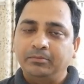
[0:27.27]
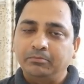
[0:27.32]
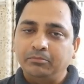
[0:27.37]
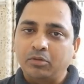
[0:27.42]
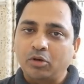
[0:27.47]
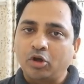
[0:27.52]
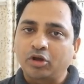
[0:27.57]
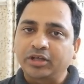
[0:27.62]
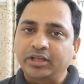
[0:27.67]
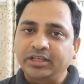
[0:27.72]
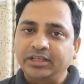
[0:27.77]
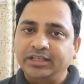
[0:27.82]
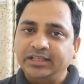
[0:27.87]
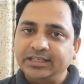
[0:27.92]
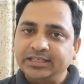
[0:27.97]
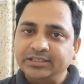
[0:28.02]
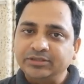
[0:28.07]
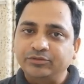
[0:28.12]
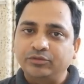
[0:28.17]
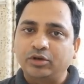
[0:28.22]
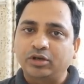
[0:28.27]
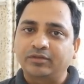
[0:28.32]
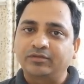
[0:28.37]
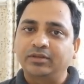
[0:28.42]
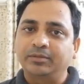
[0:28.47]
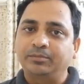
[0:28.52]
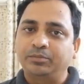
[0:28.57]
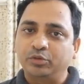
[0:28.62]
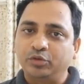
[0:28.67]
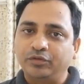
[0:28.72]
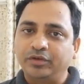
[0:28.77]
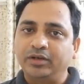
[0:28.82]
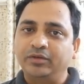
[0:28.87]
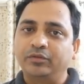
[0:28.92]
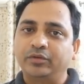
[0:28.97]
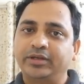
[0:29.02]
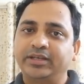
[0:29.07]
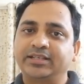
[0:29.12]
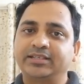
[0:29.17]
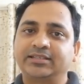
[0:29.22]
Blogging is one of the proven
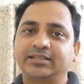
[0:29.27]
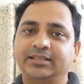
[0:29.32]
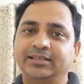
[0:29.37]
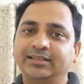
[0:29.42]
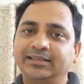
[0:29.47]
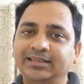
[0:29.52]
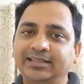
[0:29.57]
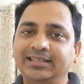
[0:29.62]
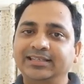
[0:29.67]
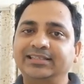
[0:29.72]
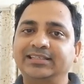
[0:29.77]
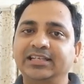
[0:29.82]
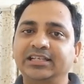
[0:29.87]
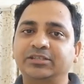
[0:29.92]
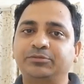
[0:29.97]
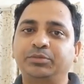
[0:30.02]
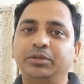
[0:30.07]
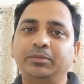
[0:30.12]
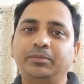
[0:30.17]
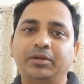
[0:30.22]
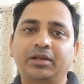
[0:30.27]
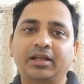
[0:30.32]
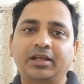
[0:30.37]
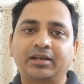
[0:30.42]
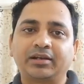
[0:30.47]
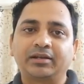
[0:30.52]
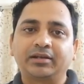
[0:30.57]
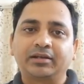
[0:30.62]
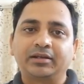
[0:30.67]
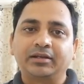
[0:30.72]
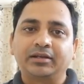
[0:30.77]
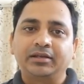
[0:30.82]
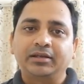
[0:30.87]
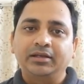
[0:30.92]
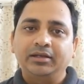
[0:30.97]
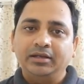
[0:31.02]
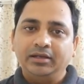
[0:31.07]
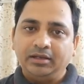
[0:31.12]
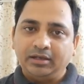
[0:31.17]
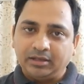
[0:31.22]
ways these days people are
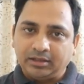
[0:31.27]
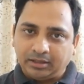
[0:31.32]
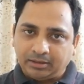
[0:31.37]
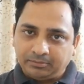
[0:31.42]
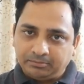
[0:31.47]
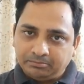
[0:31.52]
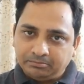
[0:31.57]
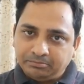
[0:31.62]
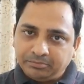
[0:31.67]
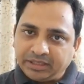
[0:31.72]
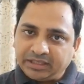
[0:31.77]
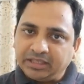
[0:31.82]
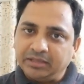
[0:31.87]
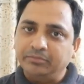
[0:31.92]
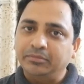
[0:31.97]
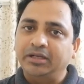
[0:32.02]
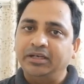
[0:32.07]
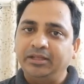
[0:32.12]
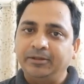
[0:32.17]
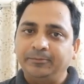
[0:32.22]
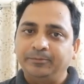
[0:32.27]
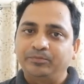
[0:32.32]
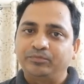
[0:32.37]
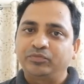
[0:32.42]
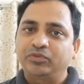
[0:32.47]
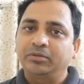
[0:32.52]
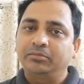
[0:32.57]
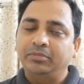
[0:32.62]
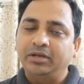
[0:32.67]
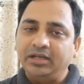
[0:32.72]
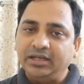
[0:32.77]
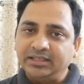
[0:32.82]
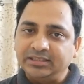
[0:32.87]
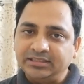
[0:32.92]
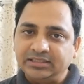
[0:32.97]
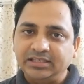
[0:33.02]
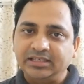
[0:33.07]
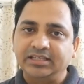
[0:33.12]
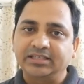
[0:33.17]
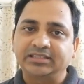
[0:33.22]
making money, building
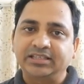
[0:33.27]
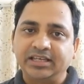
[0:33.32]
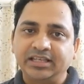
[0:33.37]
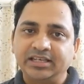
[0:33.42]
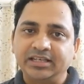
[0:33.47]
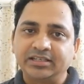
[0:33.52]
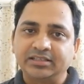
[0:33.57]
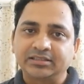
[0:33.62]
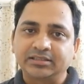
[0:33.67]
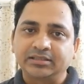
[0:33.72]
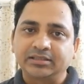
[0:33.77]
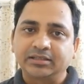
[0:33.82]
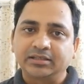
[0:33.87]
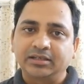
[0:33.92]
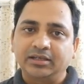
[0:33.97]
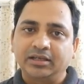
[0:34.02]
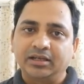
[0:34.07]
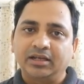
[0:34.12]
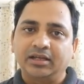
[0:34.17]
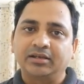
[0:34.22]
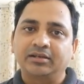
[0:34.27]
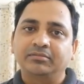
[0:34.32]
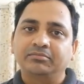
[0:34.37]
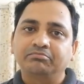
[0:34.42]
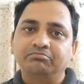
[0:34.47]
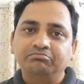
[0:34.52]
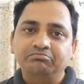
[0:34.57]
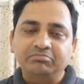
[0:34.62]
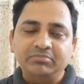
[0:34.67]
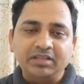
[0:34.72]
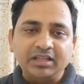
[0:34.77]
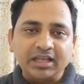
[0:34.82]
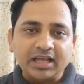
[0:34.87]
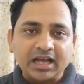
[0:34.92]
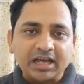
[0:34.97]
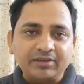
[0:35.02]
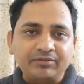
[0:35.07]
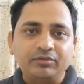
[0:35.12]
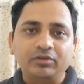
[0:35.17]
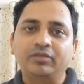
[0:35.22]
serious careers, and they
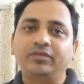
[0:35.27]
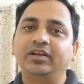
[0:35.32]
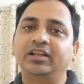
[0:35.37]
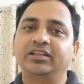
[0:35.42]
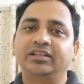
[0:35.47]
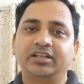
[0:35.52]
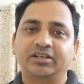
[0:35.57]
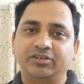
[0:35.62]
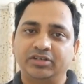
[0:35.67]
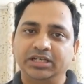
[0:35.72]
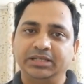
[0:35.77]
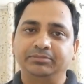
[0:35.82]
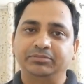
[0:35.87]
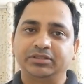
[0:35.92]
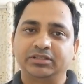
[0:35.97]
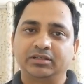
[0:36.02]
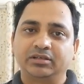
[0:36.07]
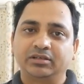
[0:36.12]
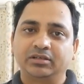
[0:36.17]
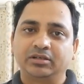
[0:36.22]
are fulfilling their dreams.